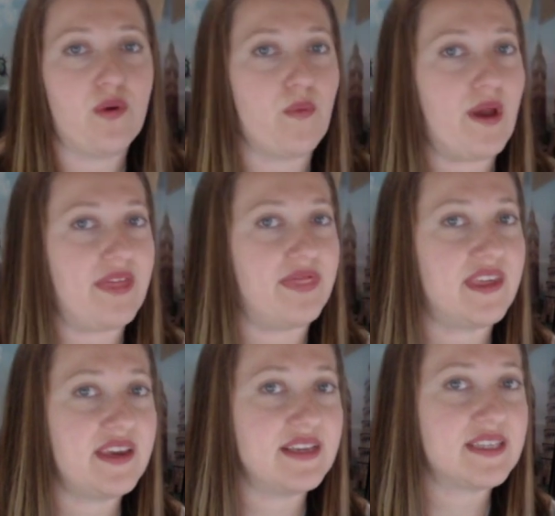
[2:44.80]
when
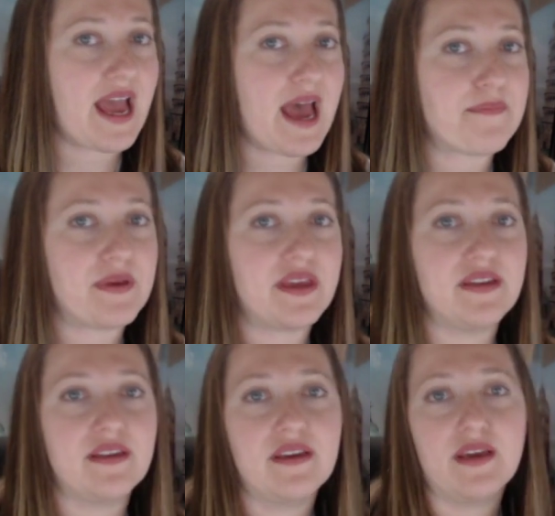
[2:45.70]
this
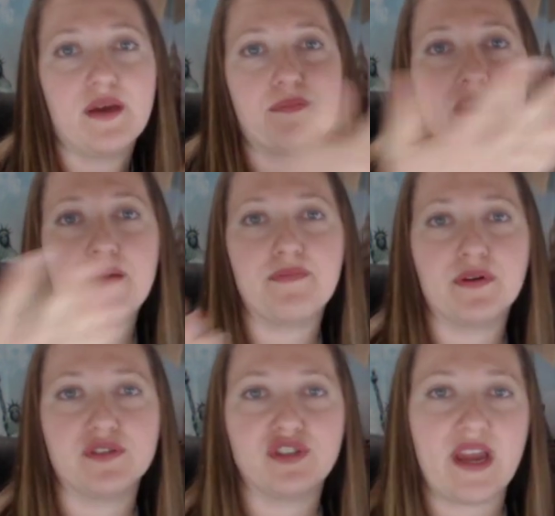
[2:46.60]
happened,
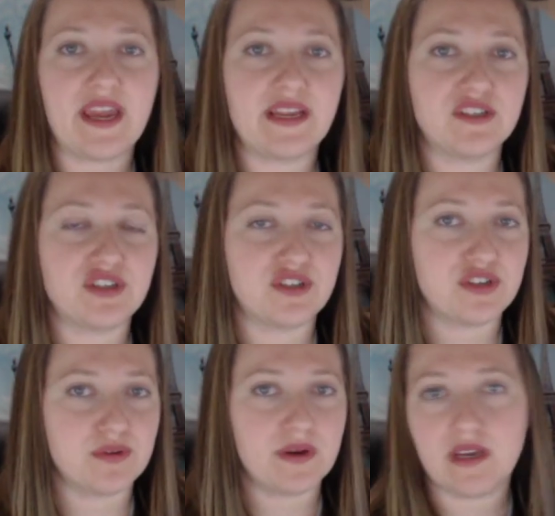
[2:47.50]
people changed
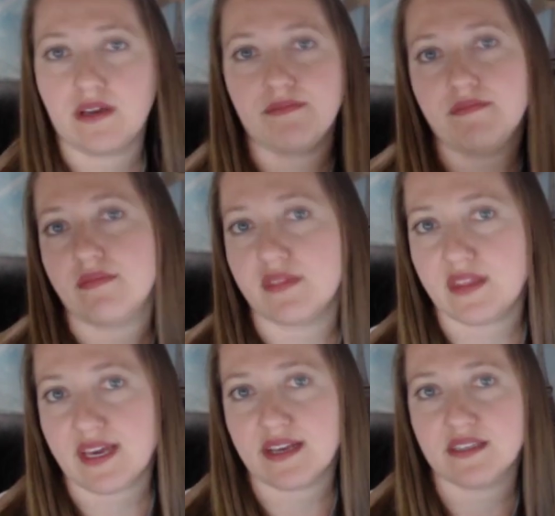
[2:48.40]
doing
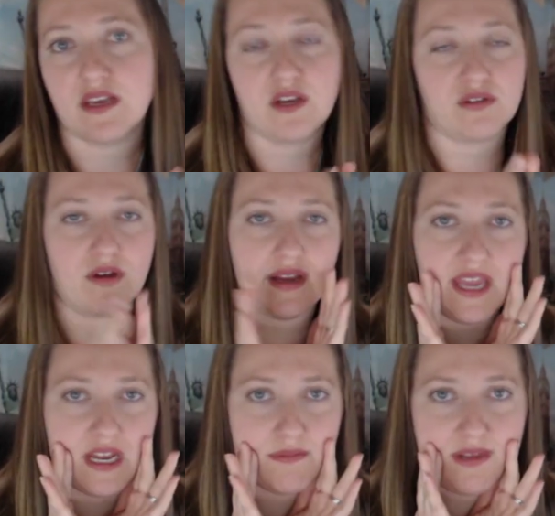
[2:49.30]
this. So
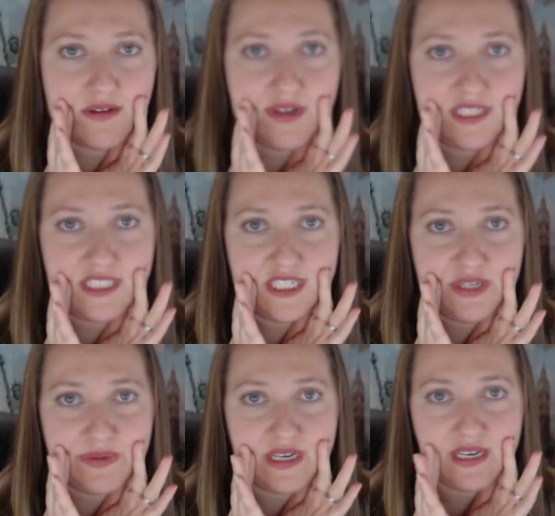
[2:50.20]
again, I'm not going to tell
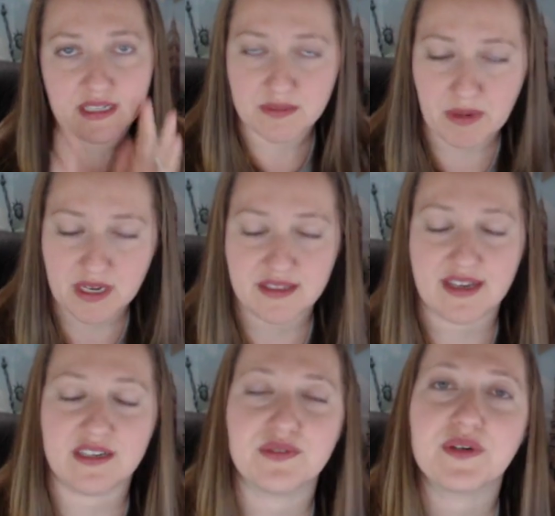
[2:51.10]
you what it is because
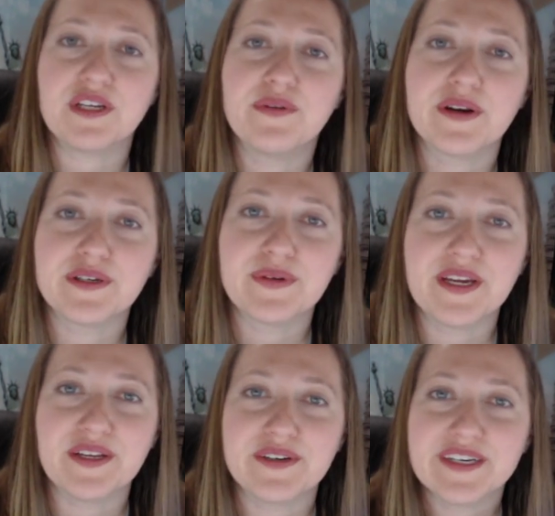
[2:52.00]
that is what you are doing
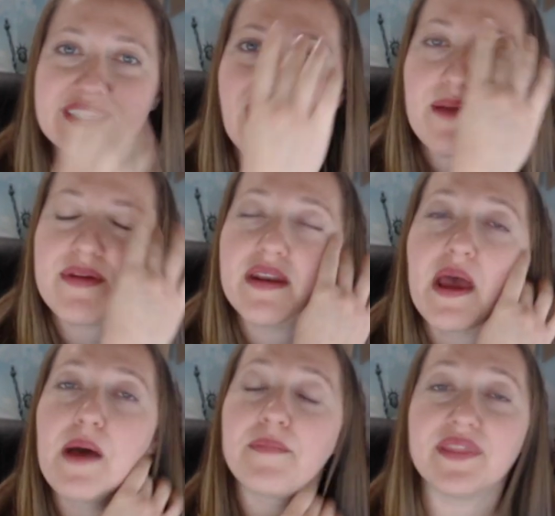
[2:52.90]
in your assignment,
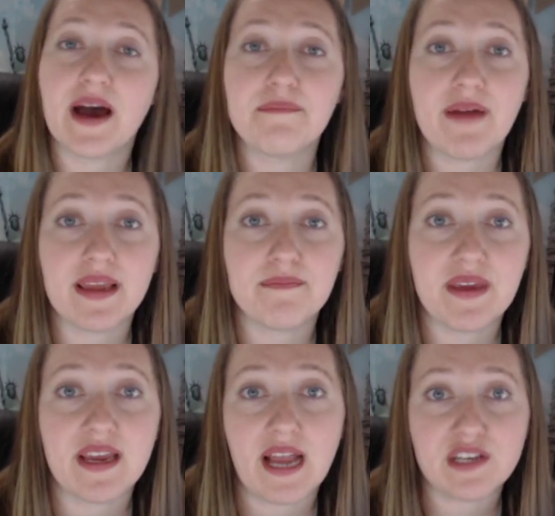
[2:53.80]
but that might
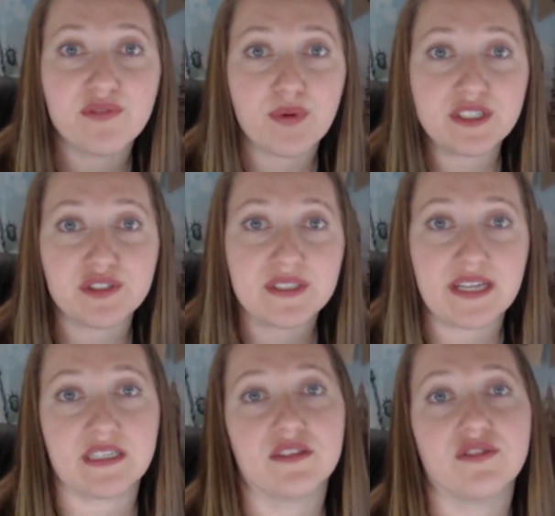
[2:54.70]
be kind of what your
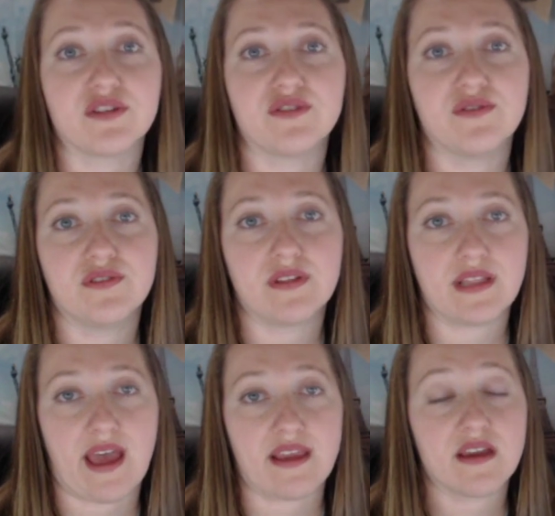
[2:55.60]
sentence looks
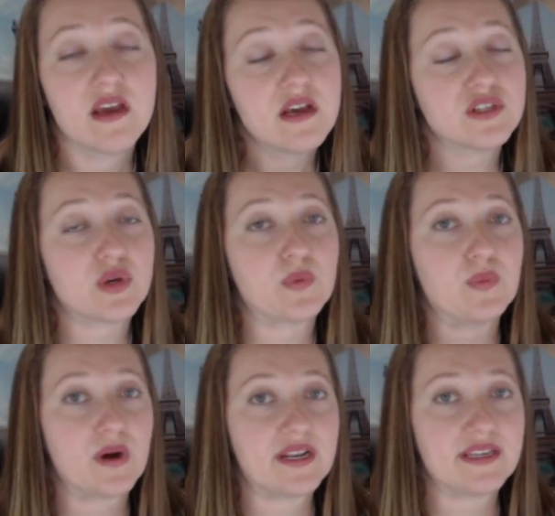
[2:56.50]
like. So
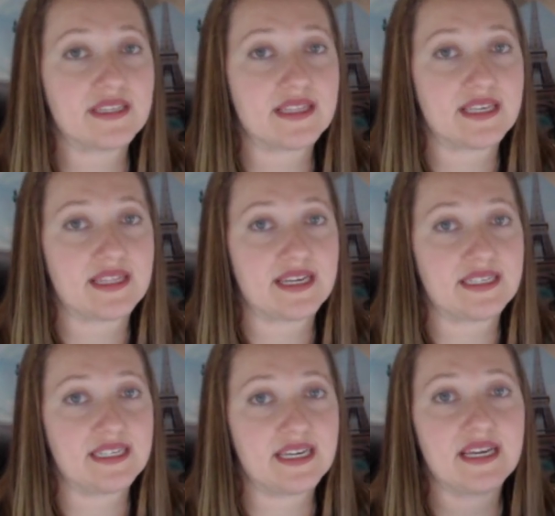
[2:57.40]
what is it that they
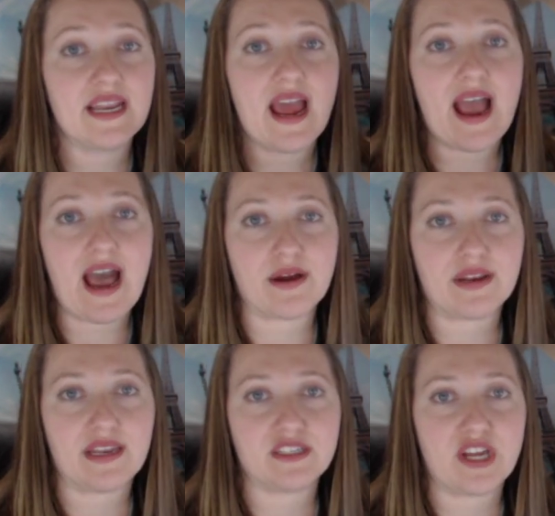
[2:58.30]
did? How
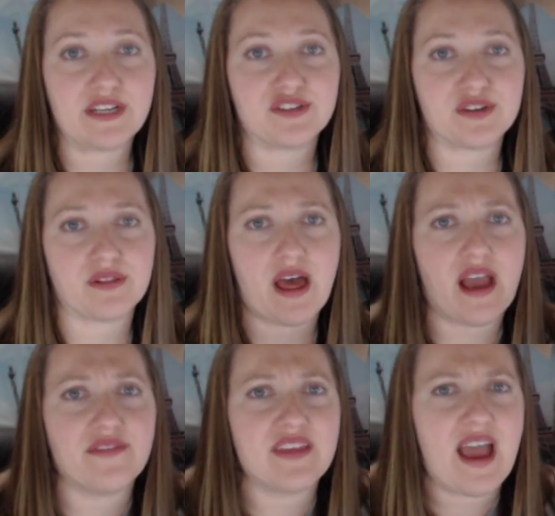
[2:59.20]
did it change their
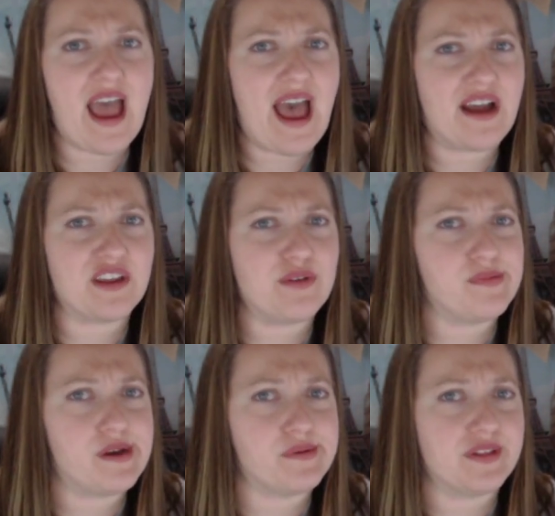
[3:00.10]
lives? How do you
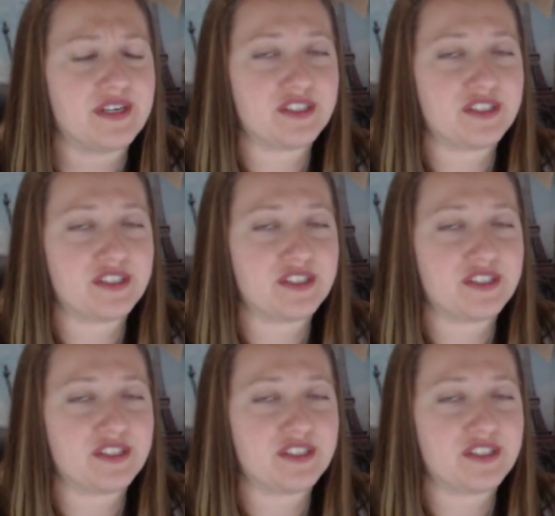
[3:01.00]
know that it